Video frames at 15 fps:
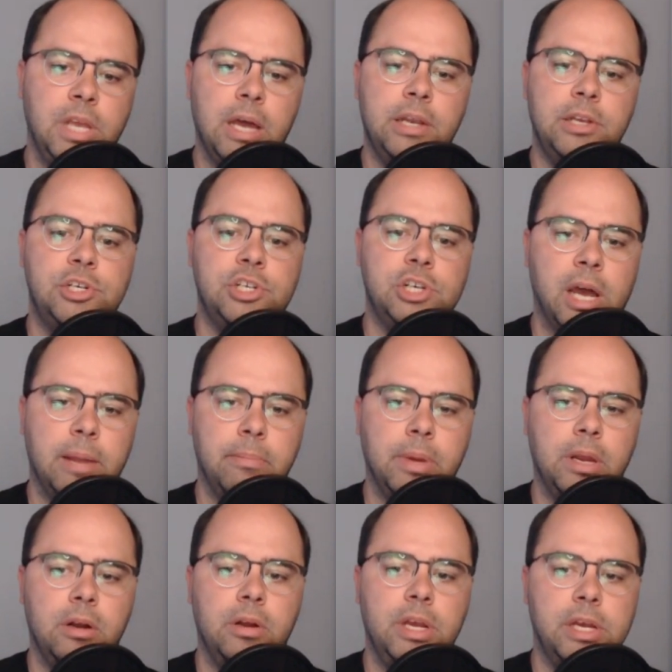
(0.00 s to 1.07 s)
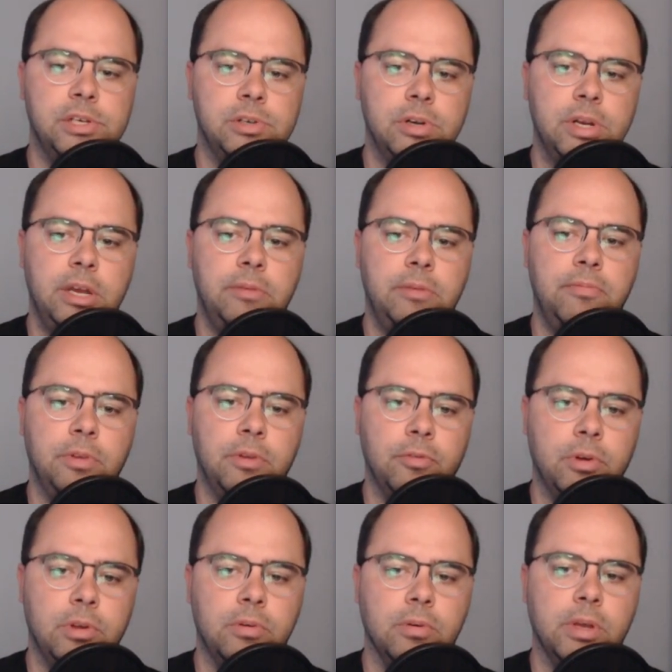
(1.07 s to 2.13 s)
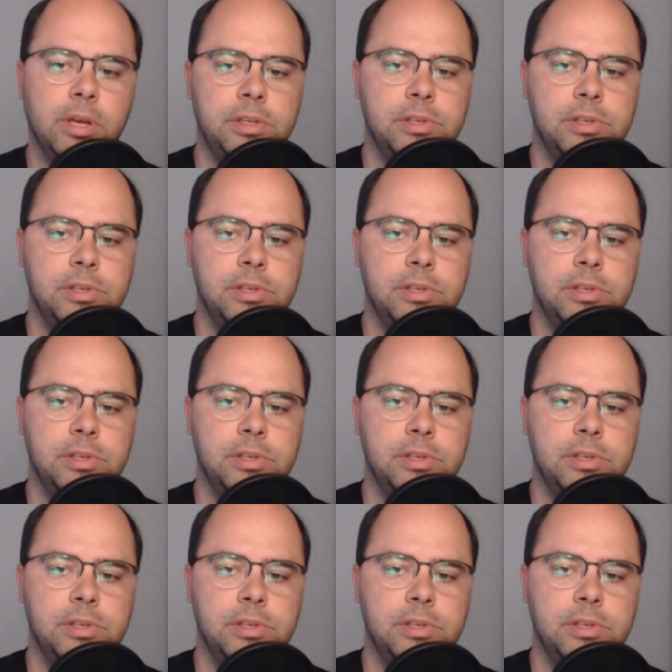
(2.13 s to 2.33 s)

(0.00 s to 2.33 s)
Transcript: shot better yesterday from the free throw line,